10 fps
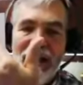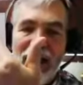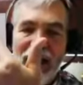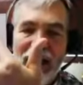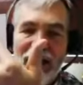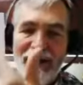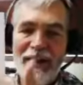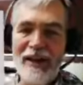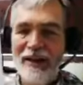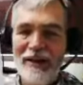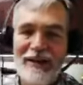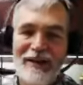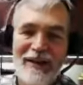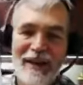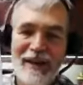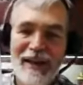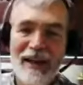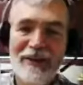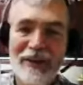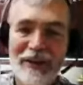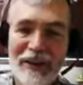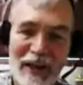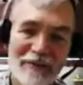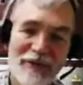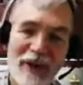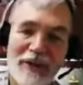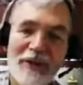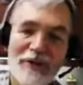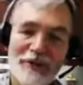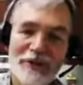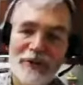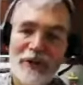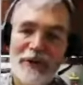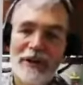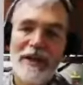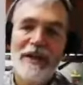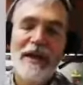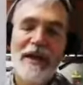and then the insulin again follows quickly.